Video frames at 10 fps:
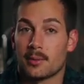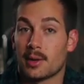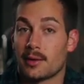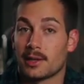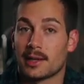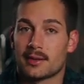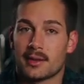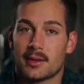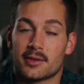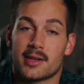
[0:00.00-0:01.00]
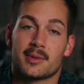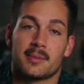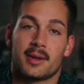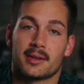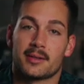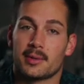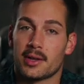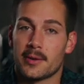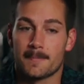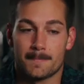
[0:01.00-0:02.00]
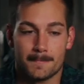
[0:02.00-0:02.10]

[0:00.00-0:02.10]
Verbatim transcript: We'll have links in the description box below.